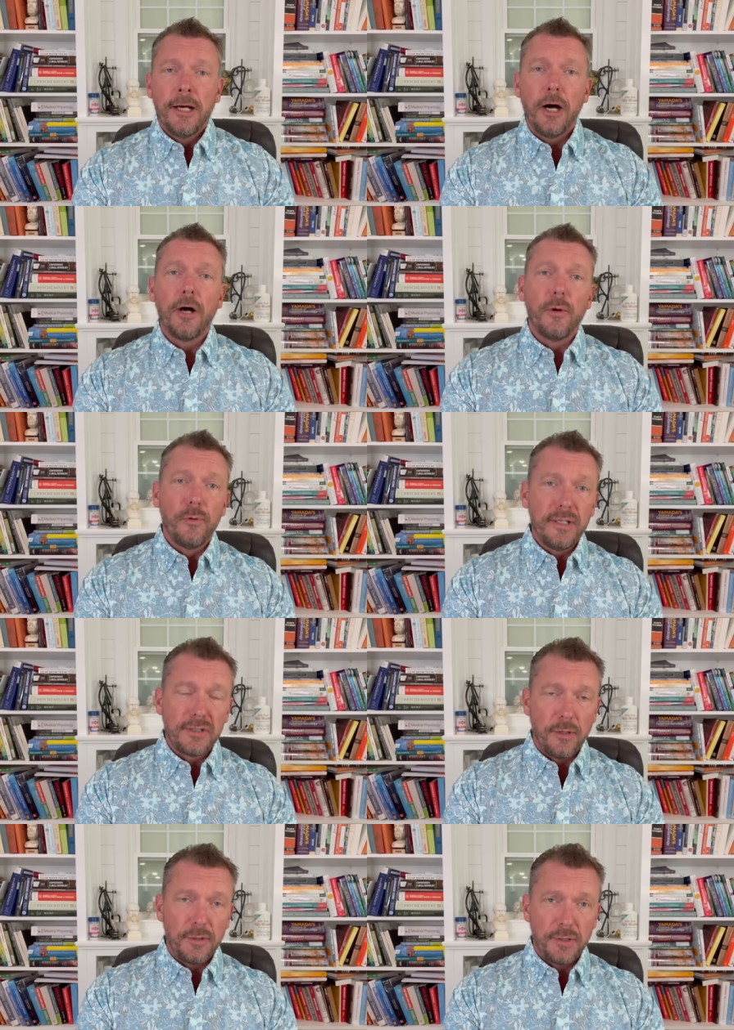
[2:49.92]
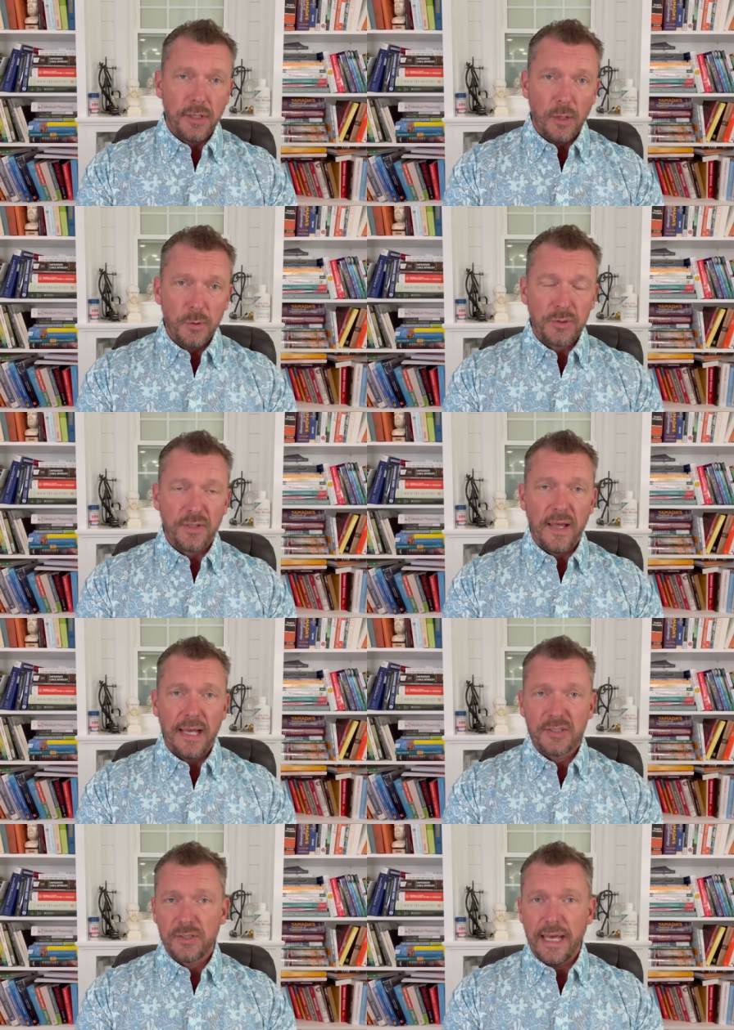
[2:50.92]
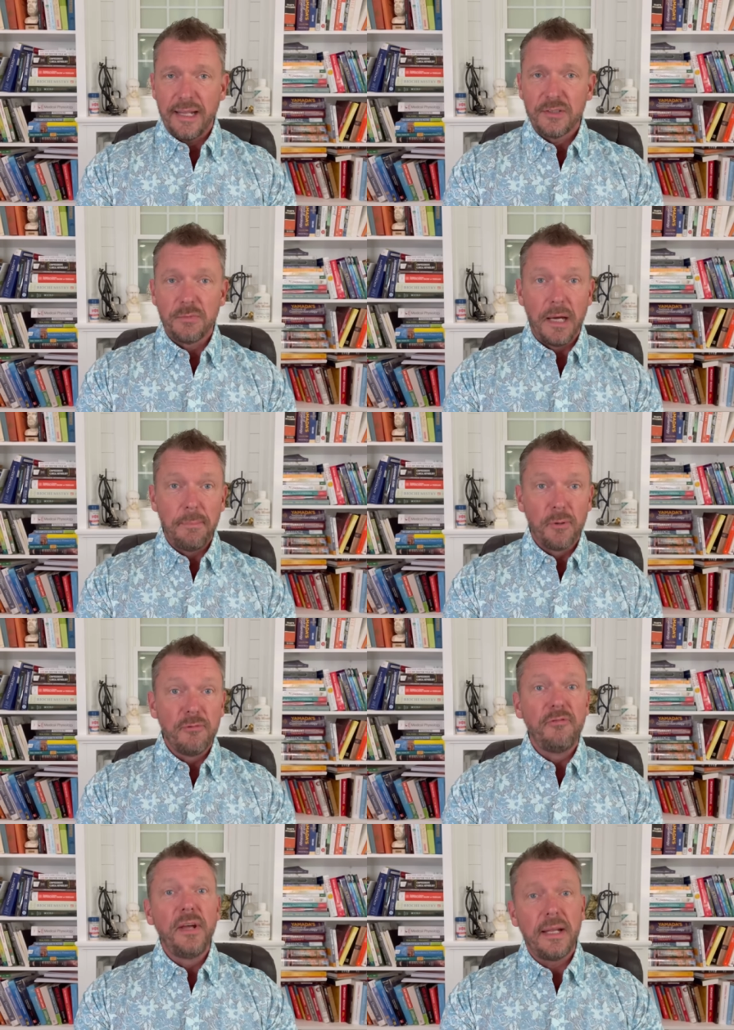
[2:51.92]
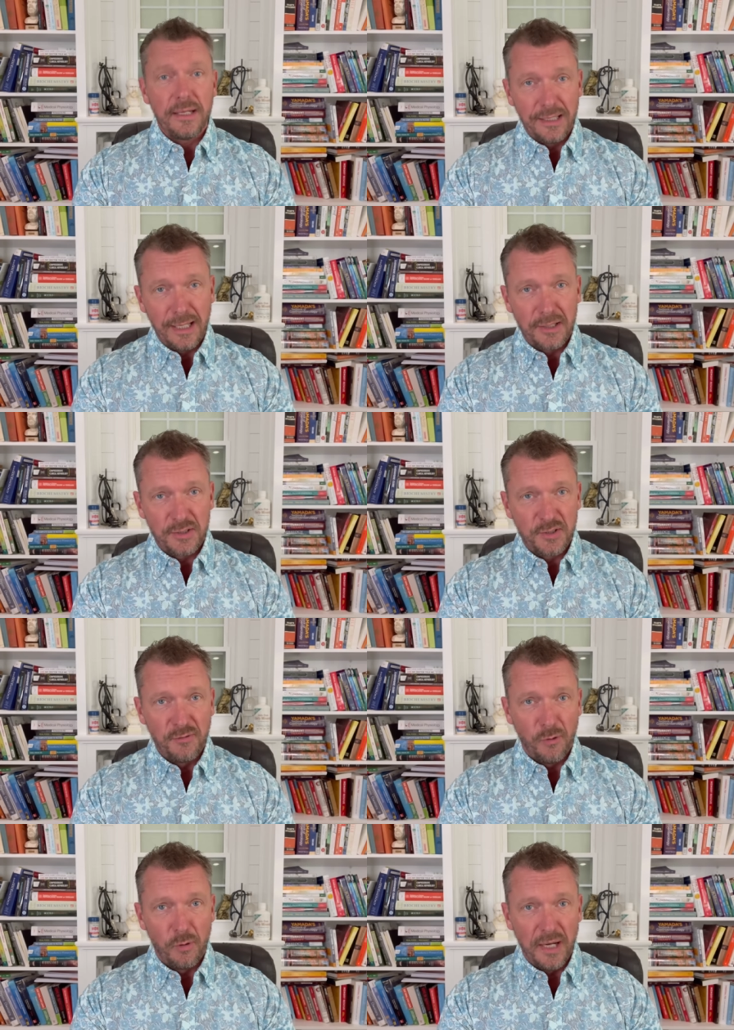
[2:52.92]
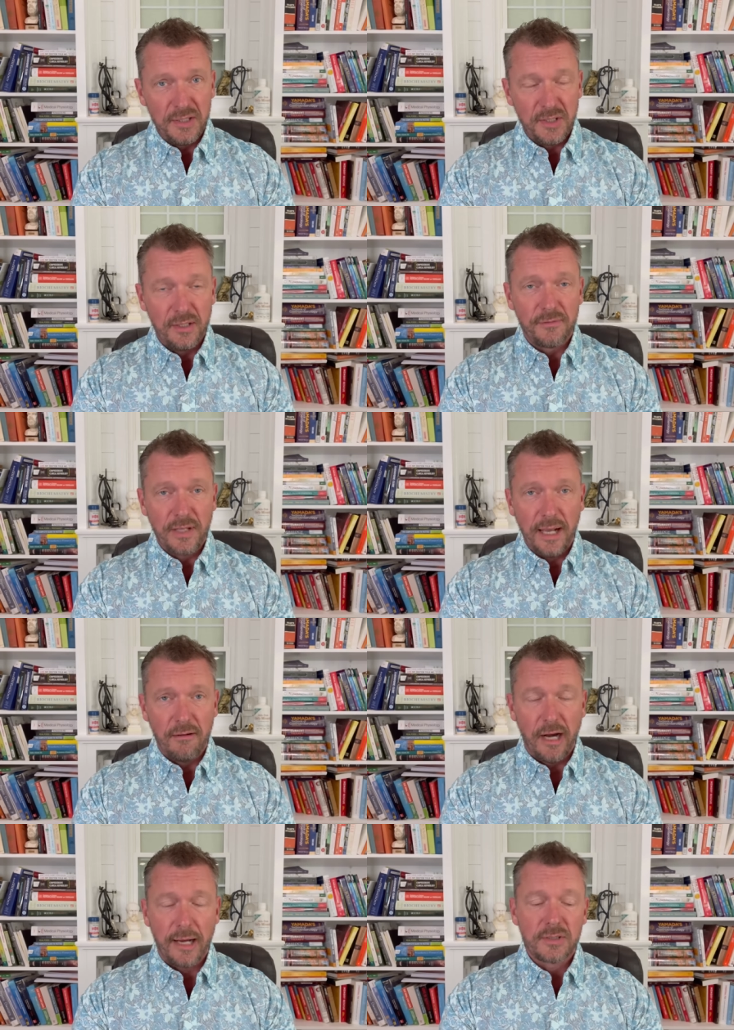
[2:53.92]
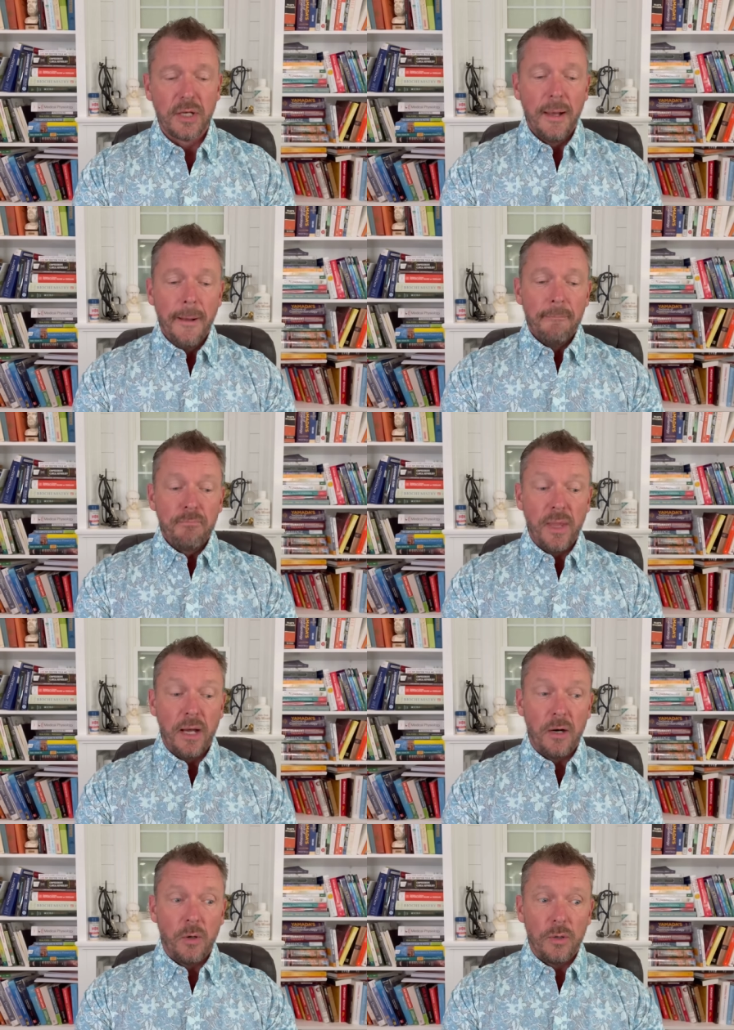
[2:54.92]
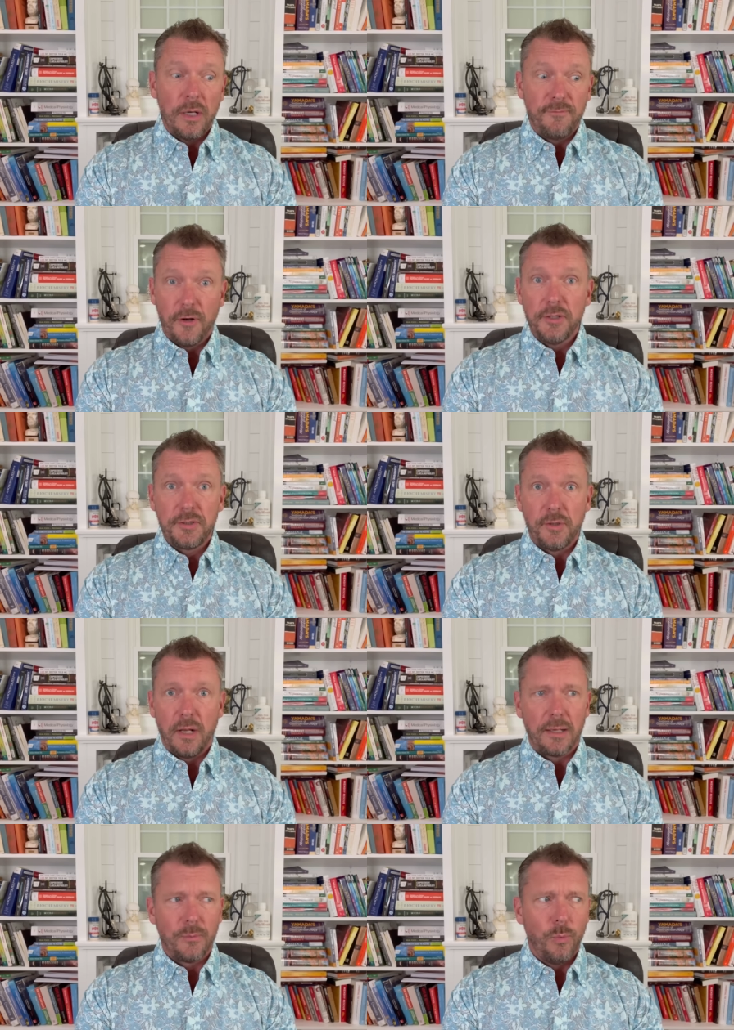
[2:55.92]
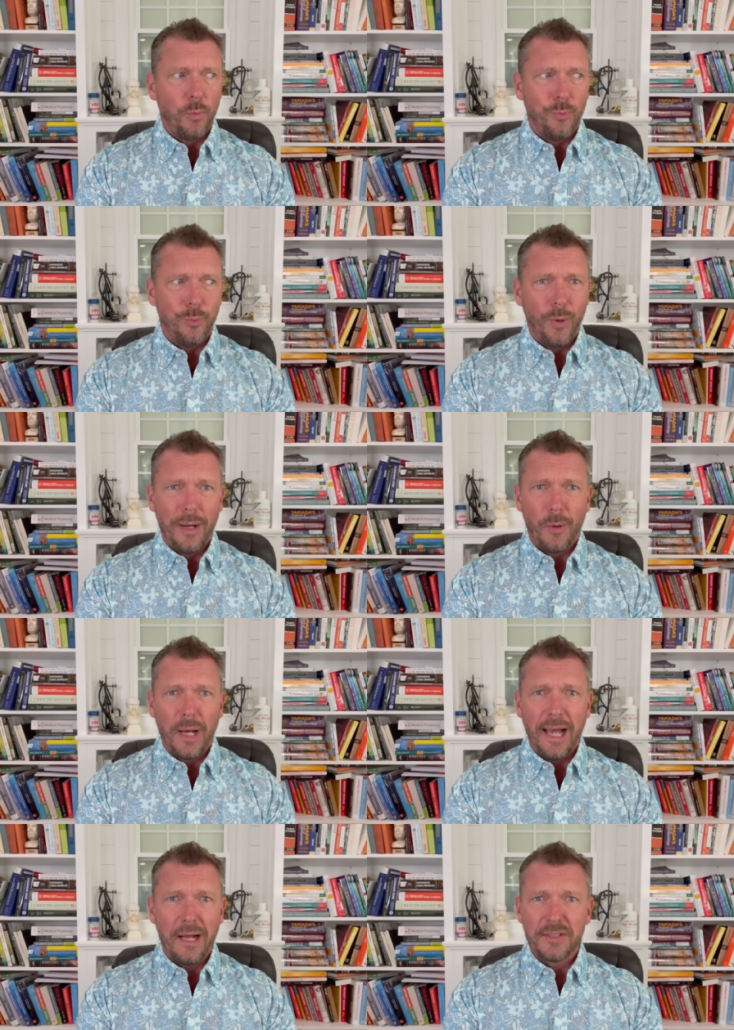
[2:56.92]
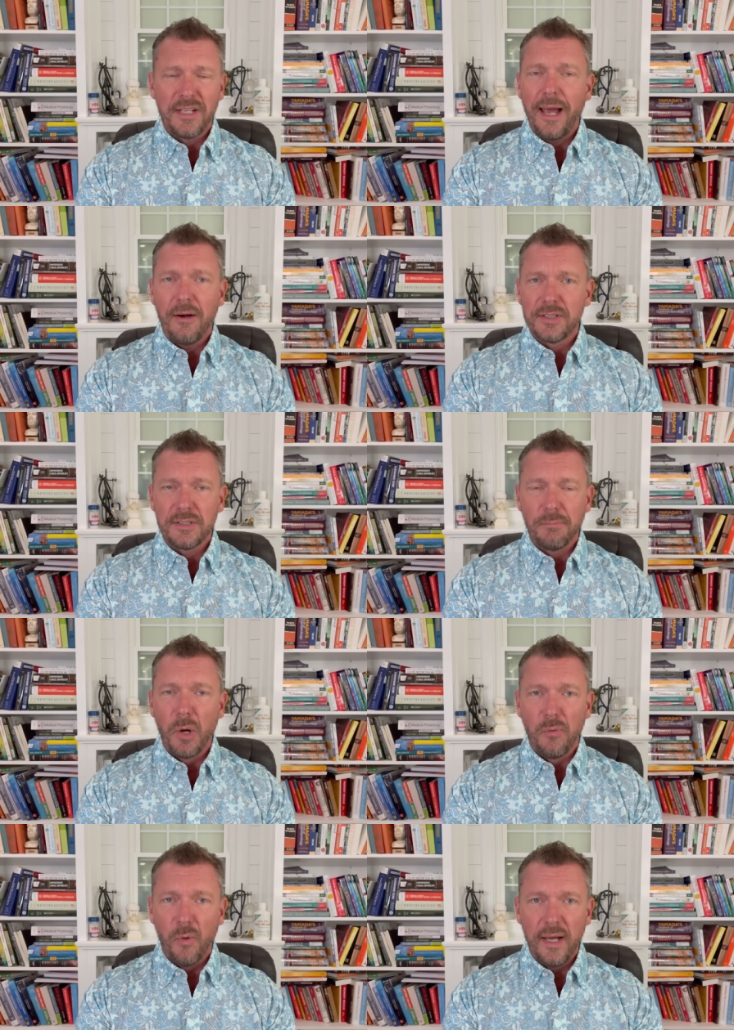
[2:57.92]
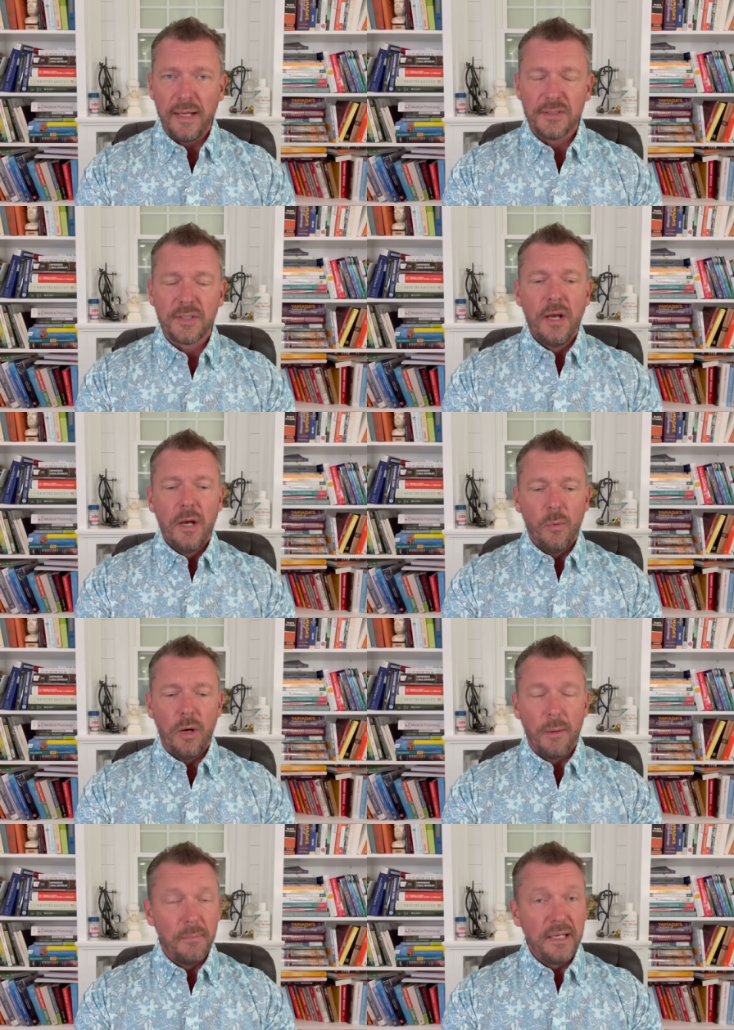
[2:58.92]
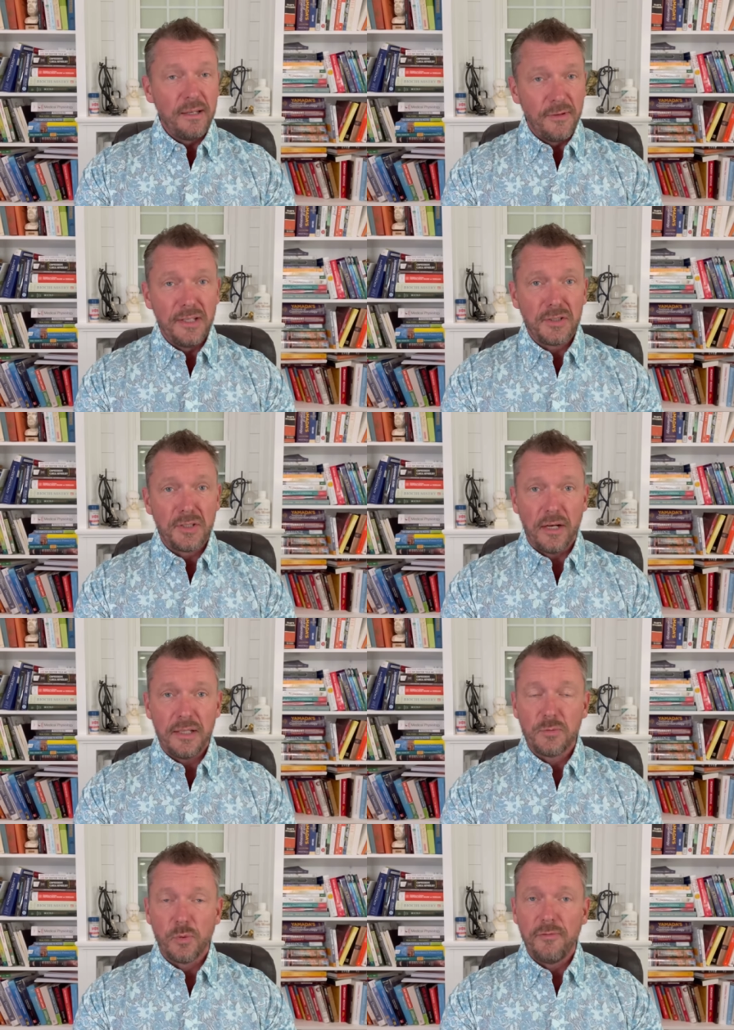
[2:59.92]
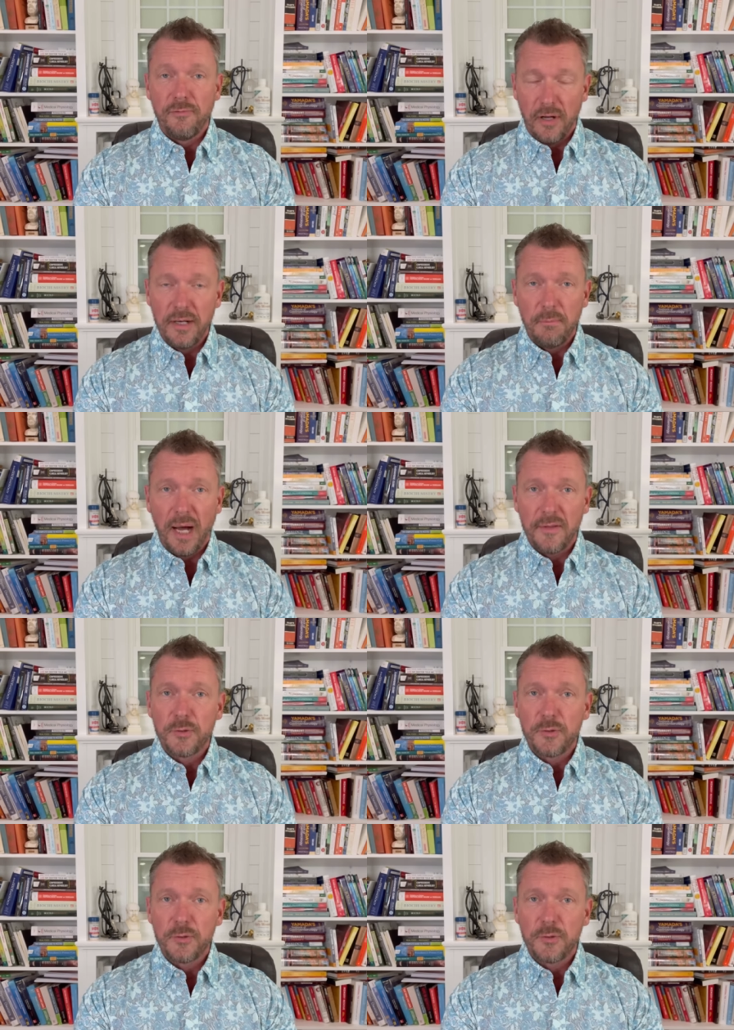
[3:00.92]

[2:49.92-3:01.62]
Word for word: Other research shows that statins may prevent against the formation of cataracts. Now, at first you're like, how does how is it both ways? Well, many of these studies were funded by the